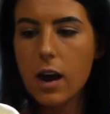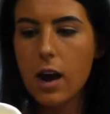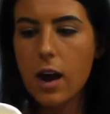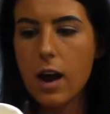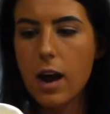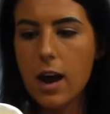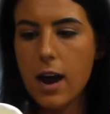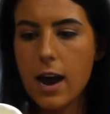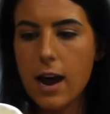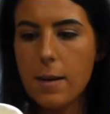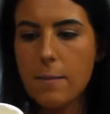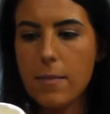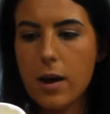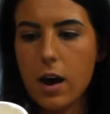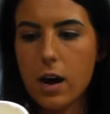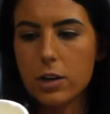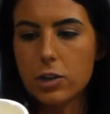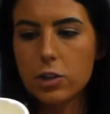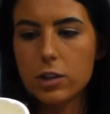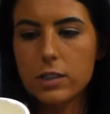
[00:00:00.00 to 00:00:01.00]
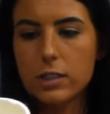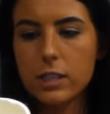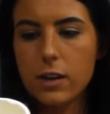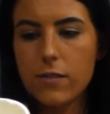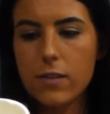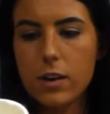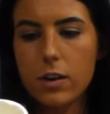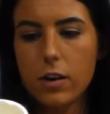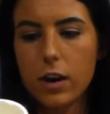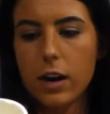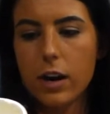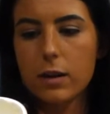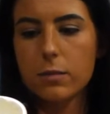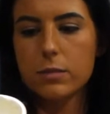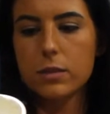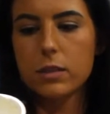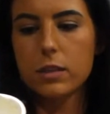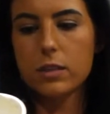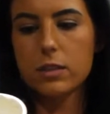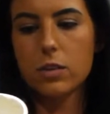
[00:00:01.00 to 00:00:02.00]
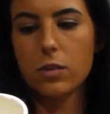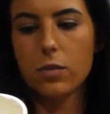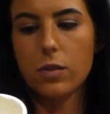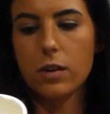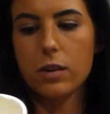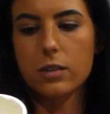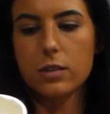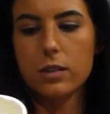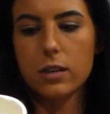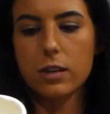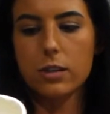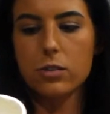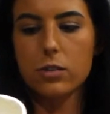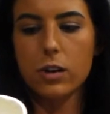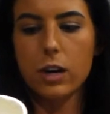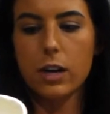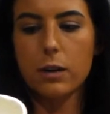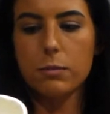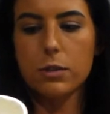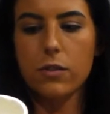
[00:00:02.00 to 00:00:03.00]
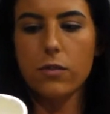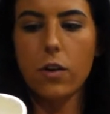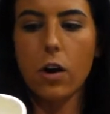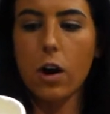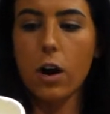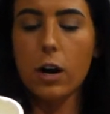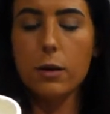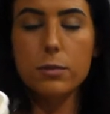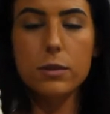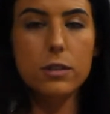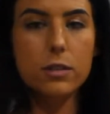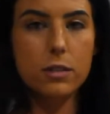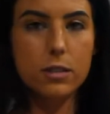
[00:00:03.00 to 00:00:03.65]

170 grams is only 6 grams of carbs,